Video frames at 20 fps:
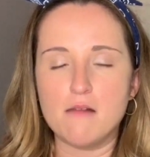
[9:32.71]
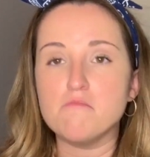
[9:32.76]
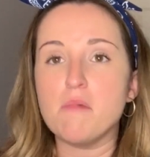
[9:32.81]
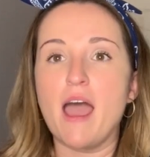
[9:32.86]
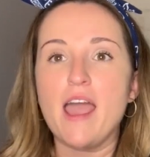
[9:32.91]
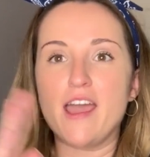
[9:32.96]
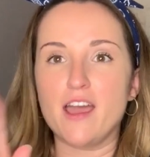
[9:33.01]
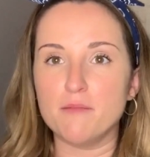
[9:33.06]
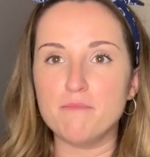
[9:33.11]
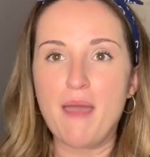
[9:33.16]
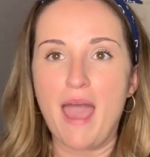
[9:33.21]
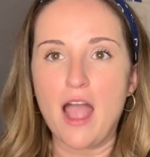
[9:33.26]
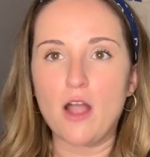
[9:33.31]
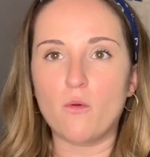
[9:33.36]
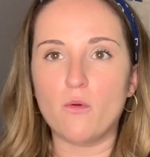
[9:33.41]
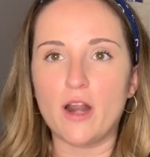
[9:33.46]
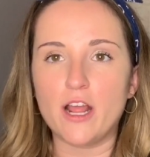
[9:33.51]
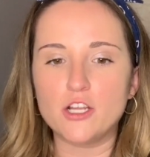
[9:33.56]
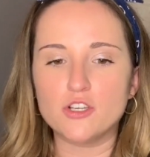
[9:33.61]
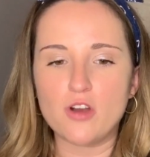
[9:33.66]
unpack
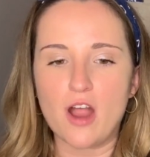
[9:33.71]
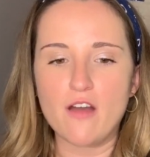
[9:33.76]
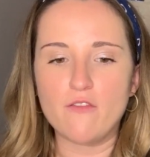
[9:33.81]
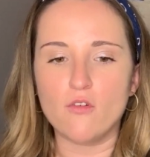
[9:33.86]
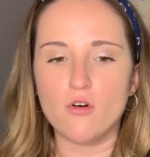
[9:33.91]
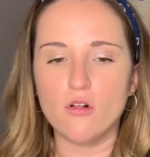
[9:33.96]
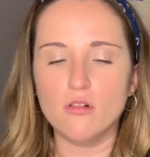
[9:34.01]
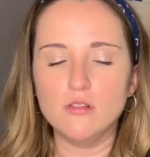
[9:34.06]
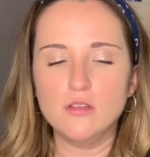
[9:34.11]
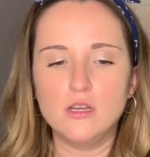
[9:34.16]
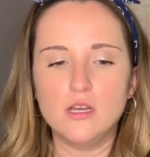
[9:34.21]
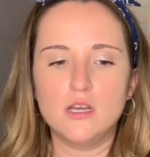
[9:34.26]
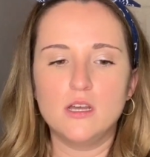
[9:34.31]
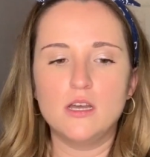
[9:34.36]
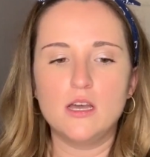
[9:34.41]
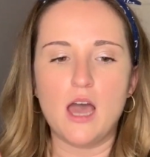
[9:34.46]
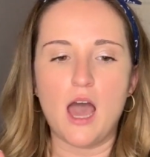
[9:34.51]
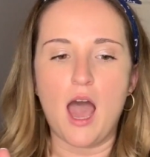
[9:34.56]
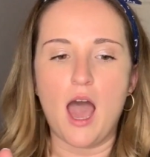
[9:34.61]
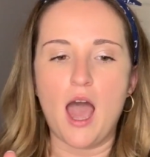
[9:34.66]
when I travel.
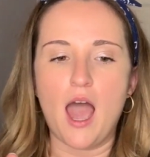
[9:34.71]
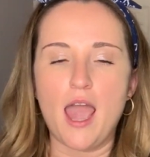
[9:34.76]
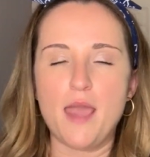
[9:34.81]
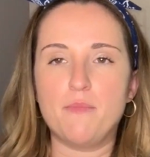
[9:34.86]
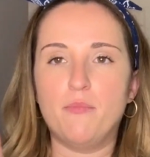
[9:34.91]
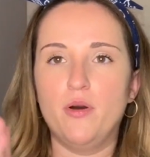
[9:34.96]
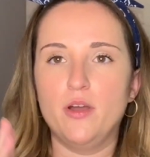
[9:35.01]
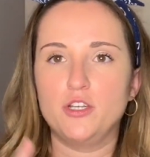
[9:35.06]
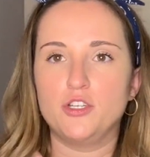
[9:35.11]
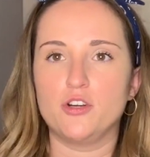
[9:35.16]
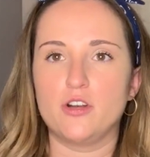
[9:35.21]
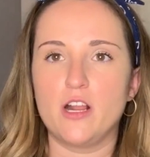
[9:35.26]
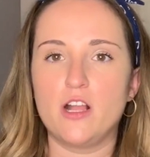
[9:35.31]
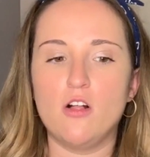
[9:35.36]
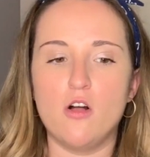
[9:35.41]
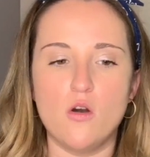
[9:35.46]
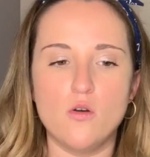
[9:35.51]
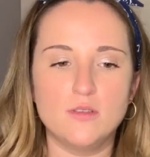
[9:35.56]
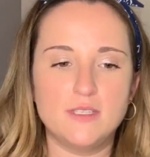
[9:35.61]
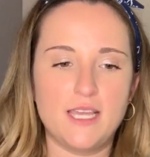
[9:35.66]
I put dirty
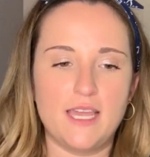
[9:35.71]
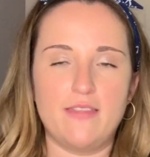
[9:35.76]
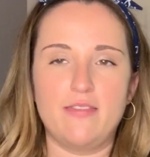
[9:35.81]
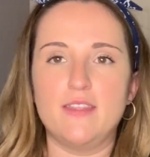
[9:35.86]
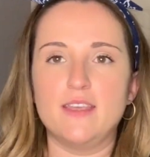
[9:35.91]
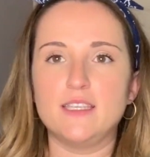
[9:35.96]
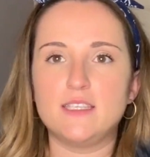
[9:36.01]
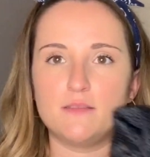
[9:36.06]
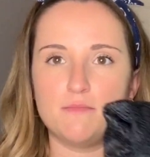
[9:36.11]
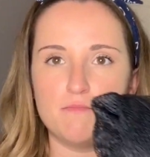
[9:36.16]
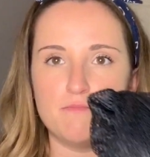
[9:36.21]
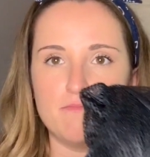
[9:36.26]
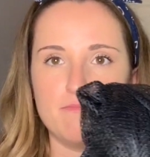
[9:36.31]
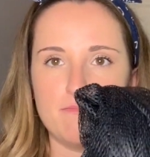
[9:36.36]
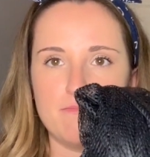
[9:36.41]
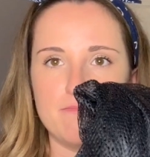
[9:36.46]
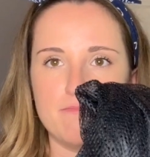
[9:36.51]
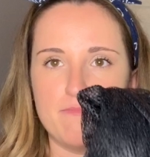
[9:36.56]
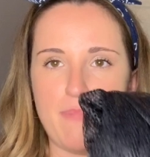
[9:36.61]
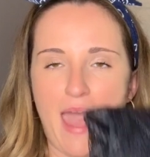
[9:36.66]
clothes in this
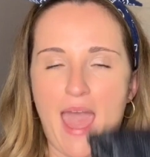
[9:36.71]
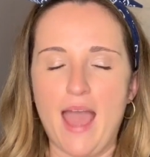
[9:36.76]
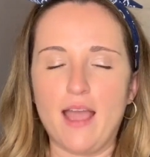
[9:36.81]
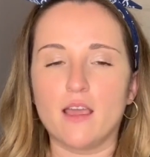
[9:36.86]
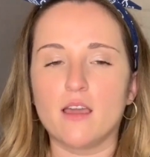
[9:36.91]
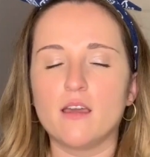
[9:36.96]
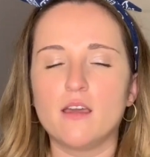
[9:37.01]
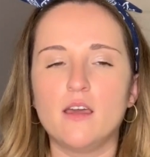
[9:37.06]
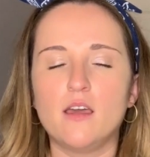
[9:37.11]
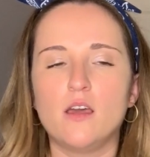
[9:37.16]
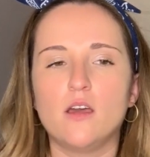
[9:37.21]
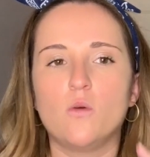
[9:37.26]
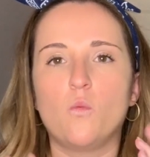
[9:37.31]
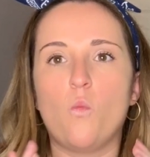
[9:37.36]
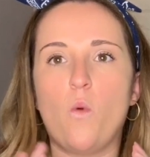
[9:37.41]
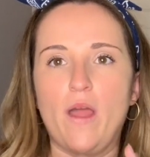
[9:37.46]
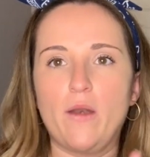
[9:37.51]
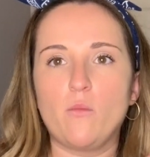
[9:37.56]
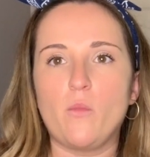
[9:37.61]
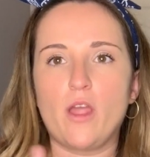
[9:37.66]
bag
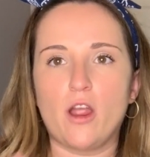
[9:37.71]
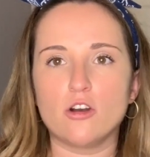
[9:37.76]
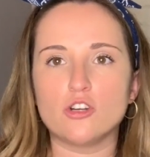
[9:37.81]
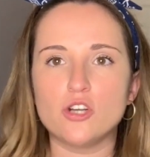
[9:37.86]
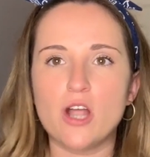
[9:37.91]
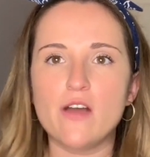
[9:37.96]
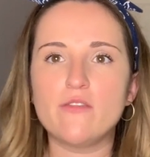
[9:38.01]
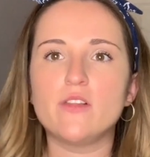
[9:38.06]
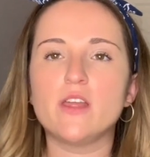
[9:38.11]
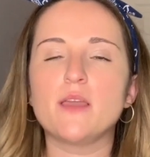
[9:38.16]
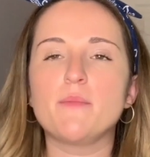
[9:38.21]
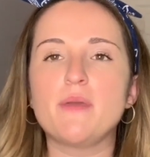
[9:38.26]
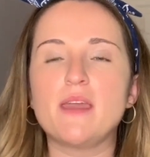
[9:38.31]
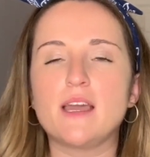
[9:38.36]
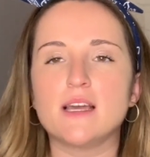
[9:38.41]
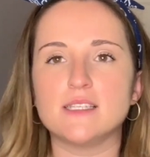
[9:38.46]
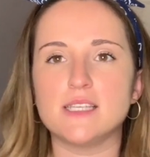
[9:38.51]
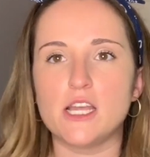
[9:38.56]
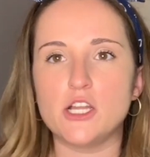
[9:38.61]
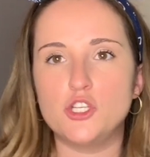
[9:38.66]
when we are traveling
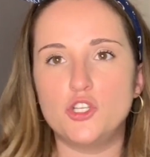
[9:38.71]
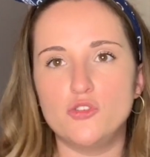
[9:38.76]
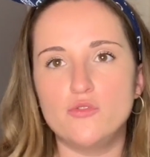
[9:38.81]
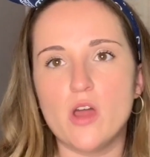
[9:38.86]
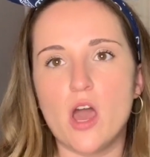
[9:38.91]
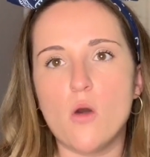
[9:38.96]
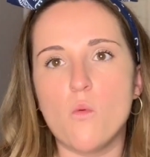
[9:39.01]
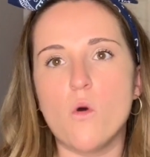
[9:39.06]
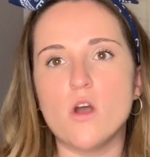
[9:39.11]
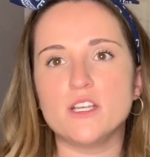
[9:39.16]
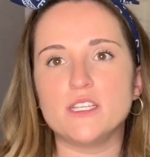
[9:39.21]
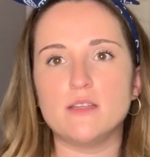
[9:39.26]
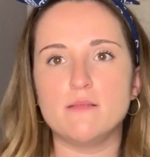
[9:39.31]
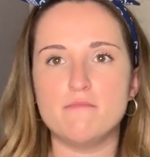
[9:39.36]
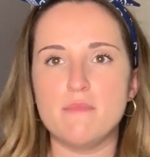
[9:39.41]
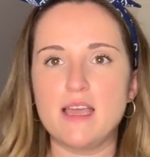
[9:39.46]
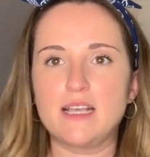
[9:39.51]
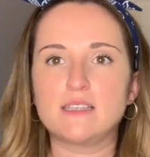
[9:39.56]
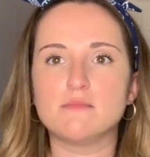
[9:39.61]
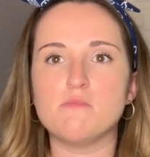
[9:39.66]
because I do not want to
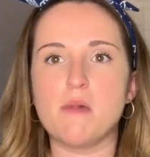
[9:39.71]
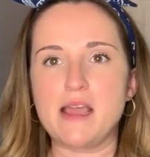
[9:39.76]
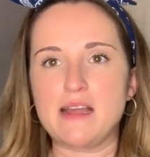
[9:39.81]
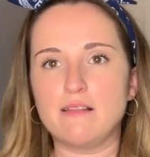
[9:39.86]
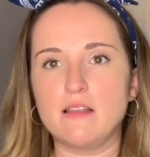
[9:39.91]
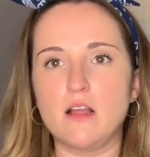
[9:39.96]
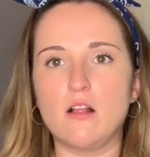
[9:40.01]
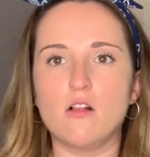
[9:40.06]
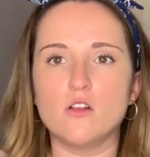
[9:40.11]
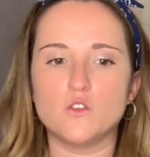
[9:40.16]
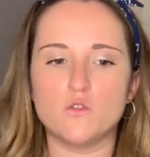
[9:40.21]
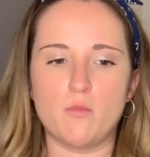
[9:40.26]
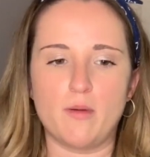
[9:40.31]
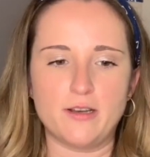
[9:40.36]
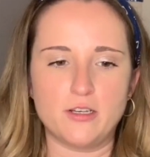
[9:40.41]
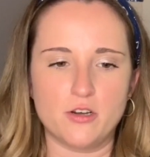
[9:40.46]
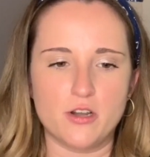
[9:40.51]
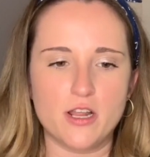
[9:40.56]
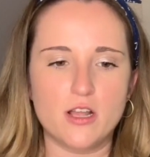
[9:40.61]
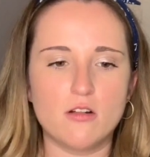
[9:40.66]
mix my clean clothes with my
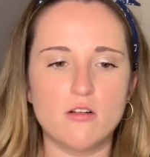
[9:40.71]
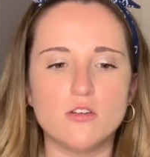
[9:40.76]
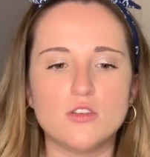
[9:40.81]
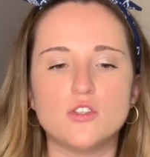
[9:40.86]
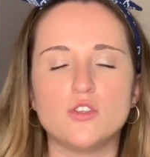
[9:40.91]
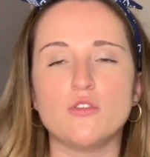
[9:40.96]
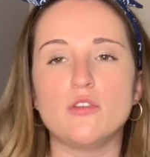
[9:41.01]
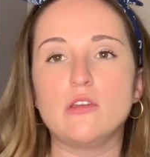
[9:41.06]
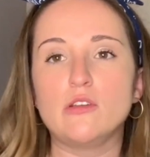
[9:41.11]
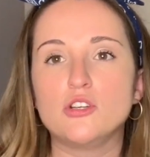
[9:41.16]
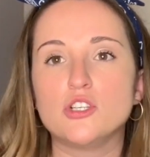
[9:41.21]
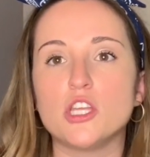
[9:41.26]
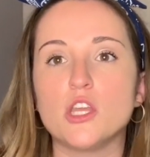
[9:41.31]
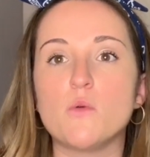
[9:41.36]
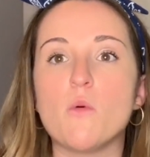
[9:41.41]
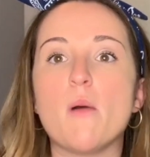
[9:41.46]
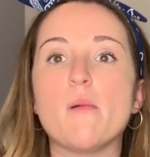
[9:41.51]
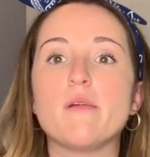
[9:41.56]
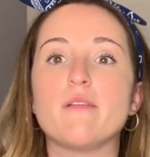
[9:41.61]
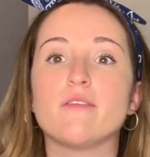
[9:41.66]
dirty clothes. So usually
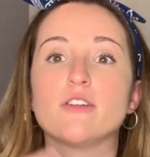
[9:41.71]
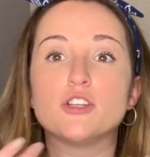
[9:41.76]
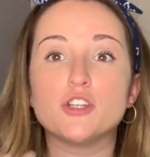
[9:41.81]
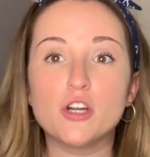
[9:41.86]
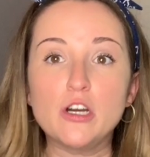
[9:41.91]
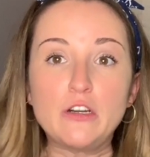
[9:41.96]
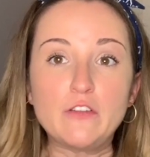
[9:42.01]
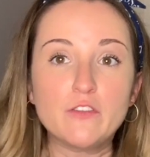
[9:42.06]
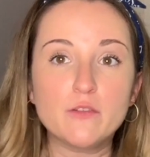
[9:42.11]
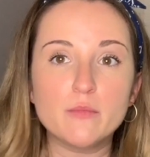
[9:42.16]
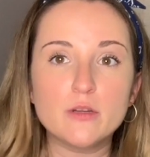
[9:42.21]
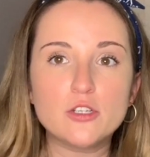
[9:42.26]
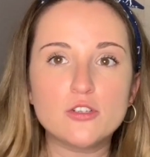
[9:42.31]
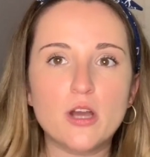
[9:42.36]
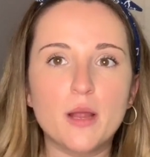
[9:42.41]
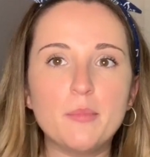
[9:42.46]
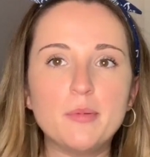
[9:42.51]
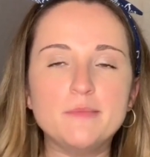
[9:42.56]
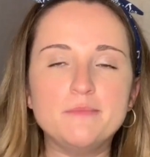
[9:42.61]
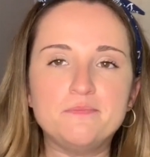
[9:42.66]
when we return from a
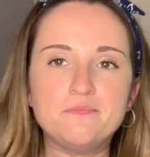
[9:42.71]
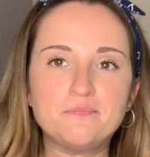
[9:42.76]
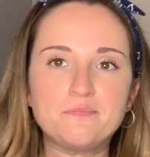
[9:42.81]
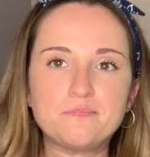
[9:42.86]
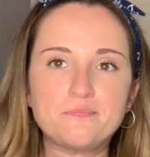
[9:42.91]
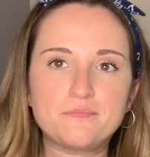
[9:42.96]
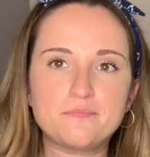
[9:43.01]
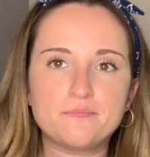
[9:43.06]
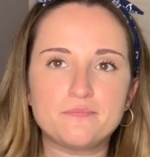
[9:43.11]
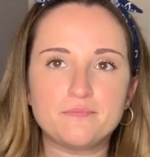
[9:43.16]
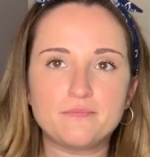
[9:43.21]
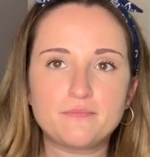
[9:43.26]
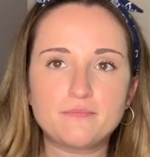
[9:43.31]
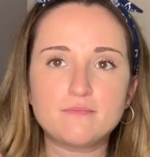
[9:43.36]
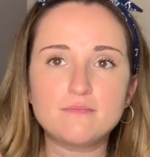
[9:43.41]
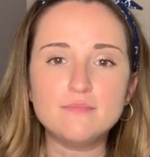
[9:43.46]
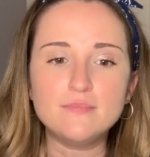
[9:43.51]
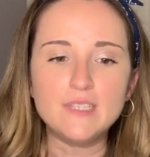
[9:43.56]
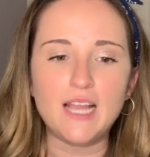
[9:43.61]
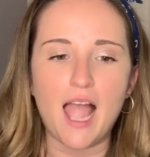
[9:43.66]
trip,
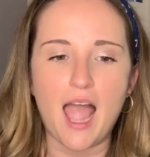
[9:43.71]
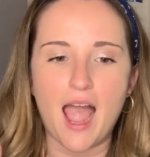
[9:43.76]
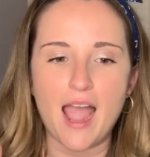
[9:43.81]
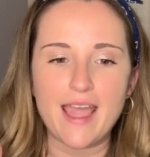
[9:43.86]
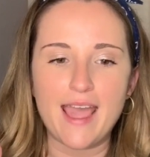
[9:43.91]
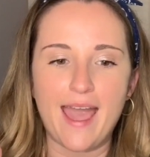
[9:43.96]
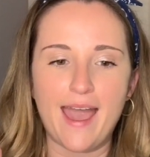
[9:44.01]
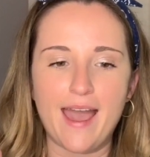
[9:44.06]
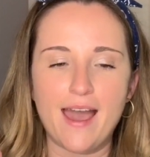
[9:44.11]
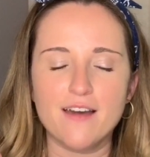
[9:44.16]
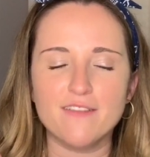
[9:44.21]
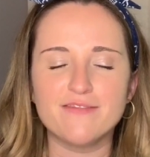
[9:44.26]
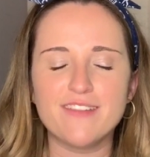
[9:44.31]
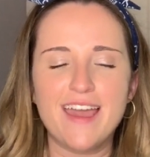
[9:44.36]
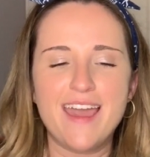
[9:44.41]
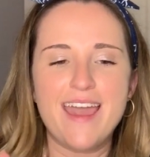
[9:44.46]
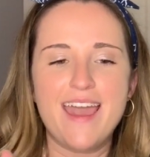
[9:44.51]
I have